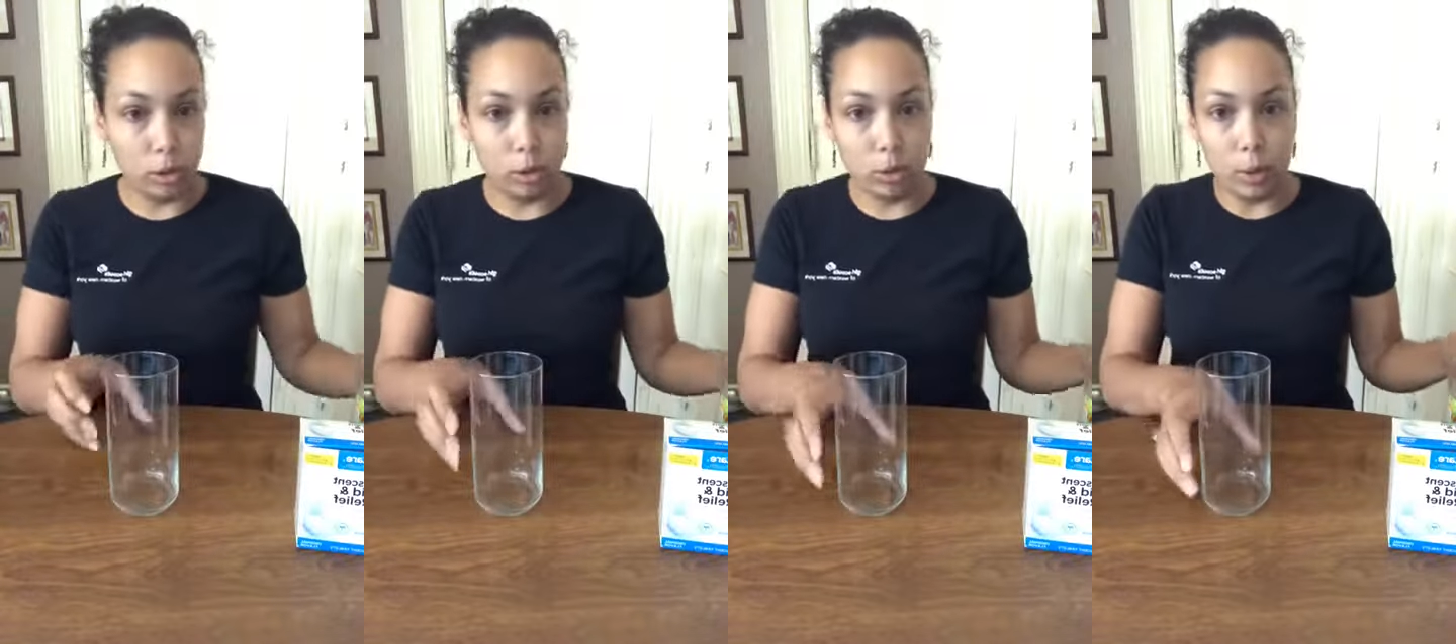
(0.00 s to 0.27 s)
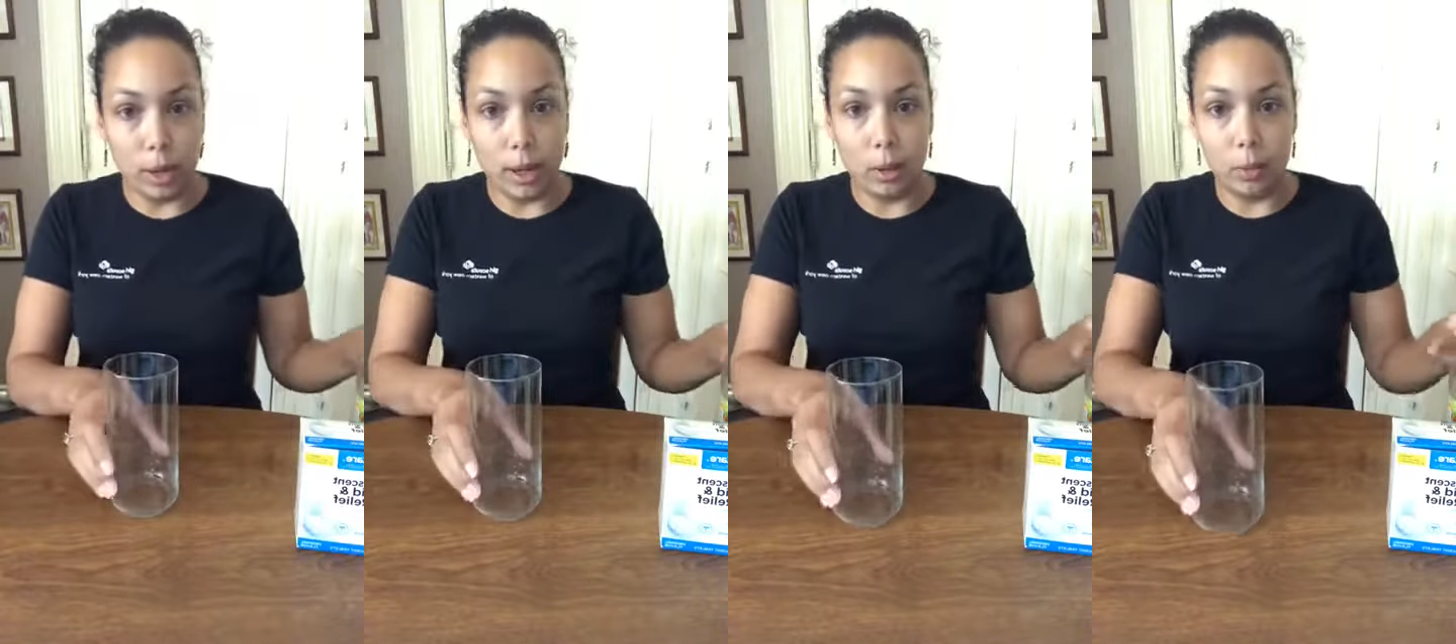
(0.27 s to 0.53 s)

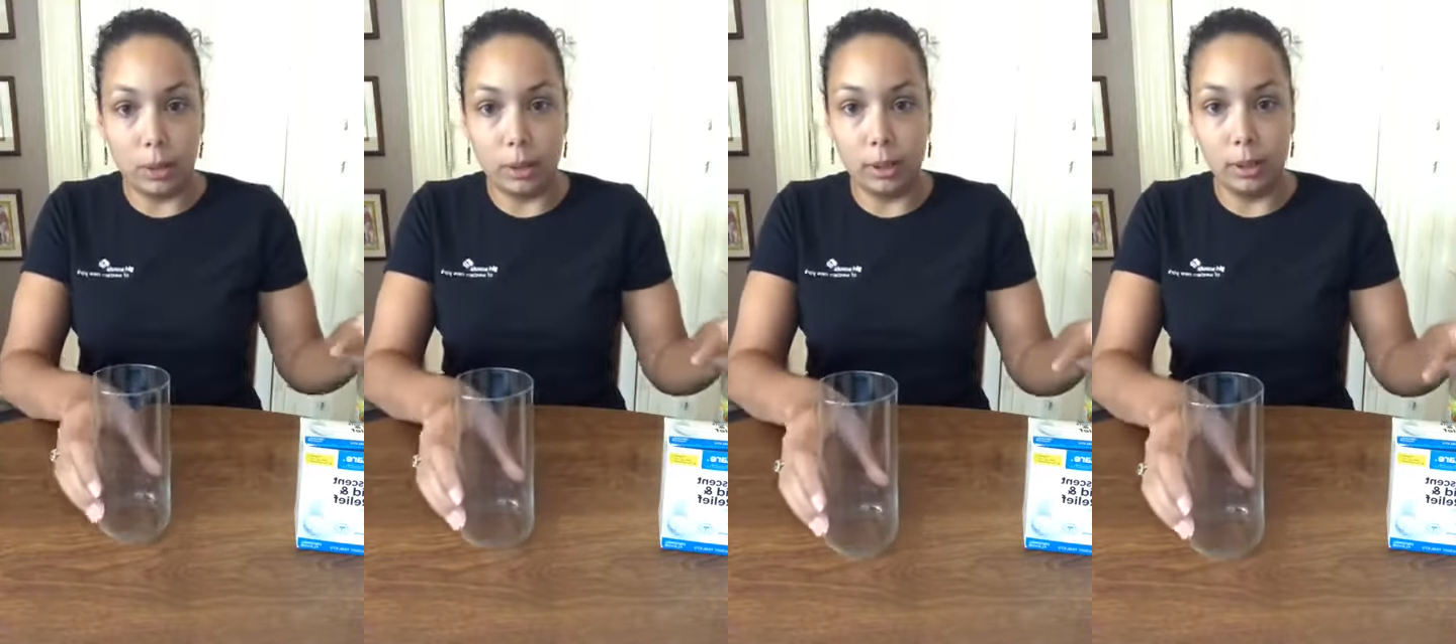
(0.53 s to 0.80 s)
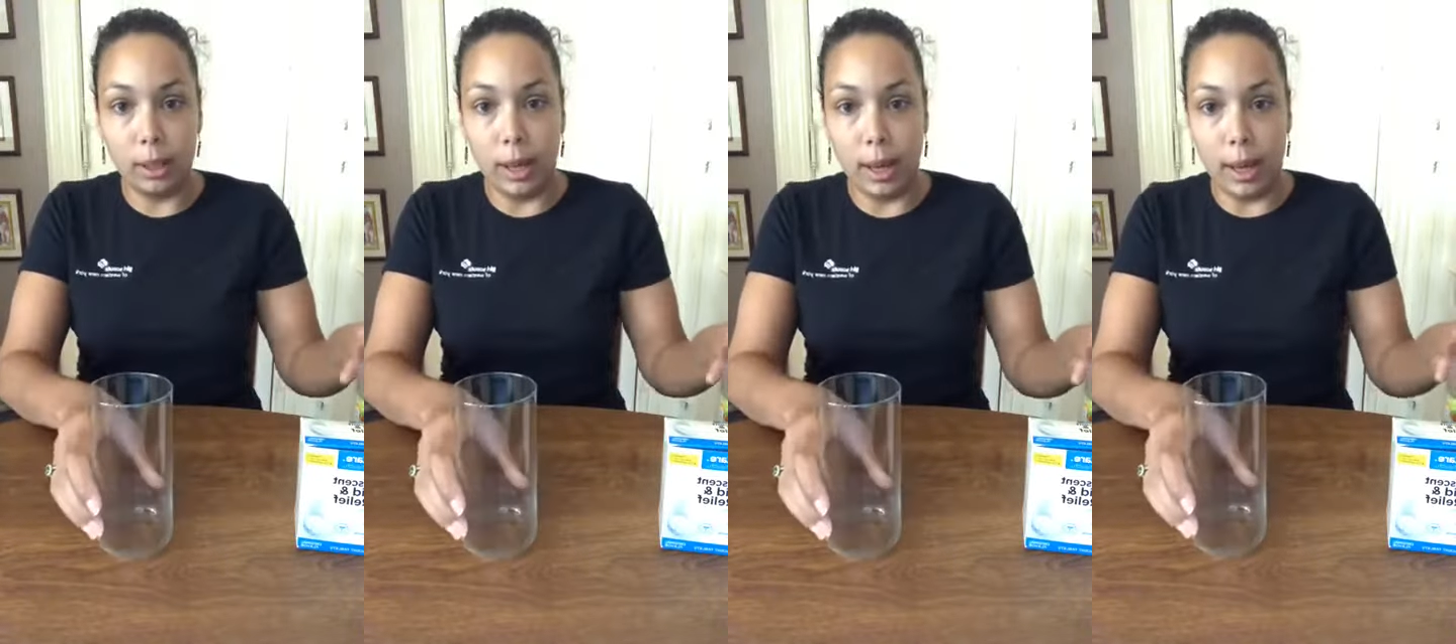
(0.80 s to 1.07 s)
our
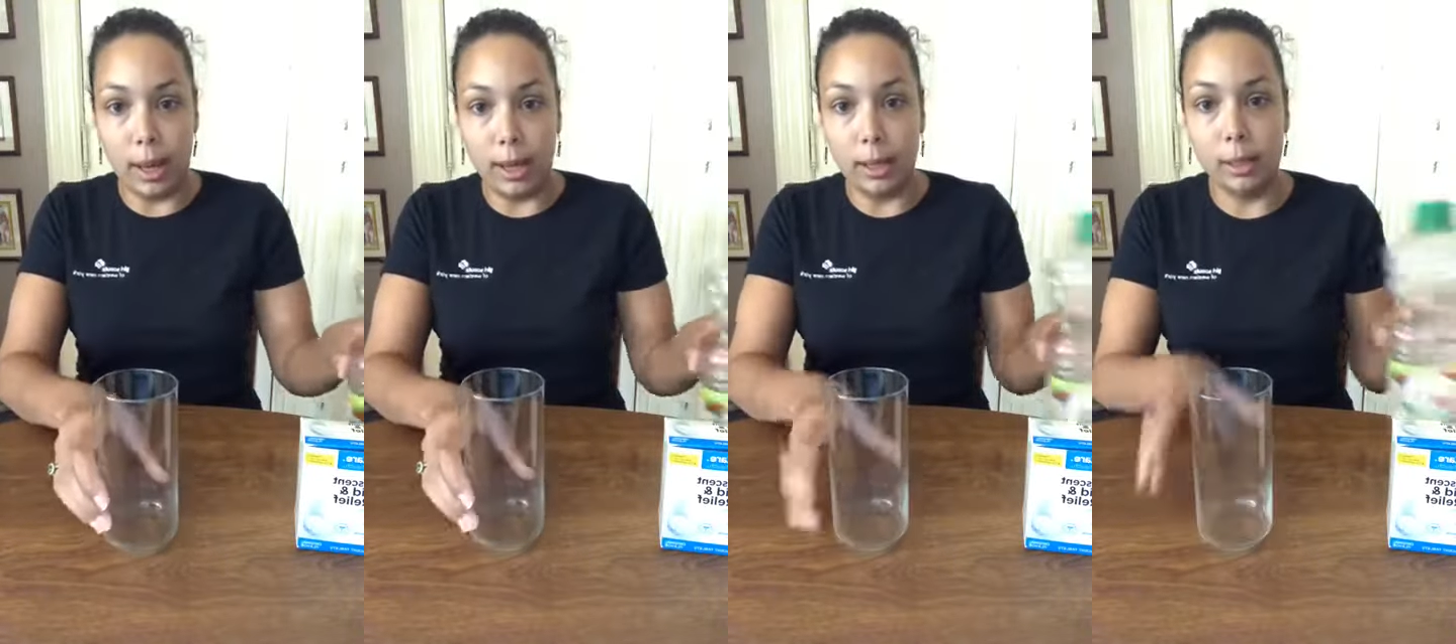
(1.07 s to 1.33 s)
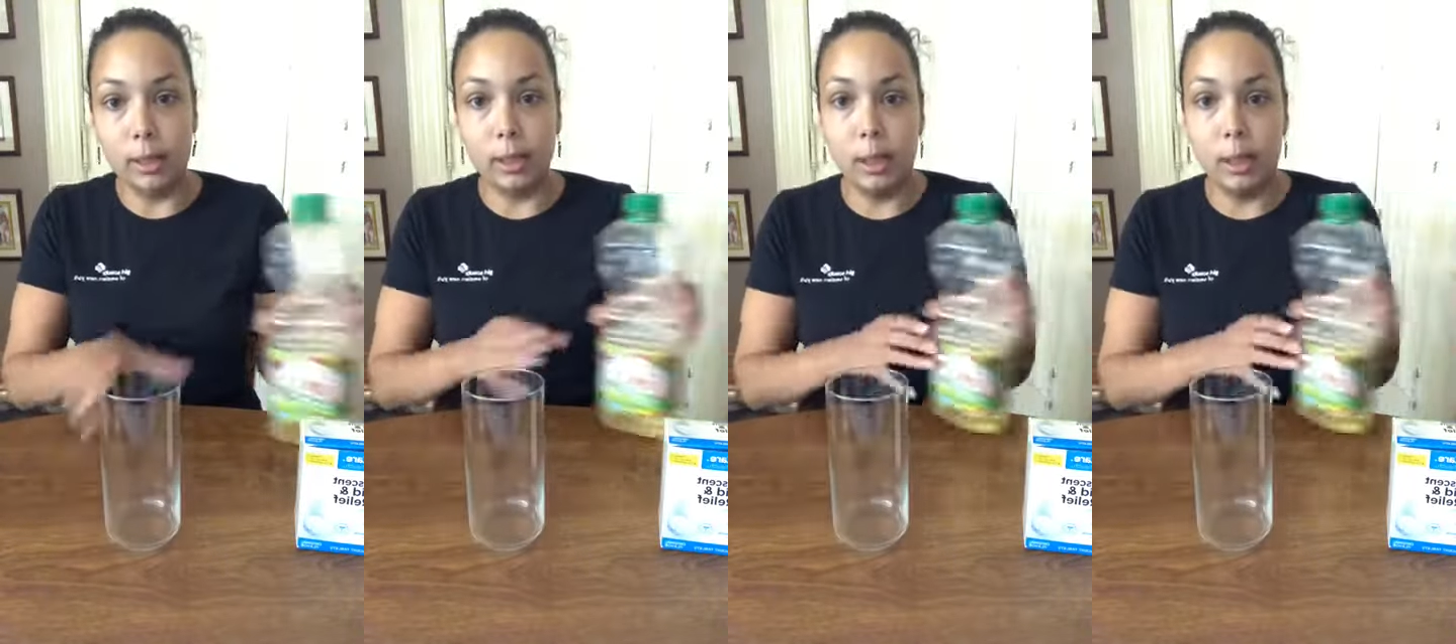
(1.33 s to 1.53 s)
glass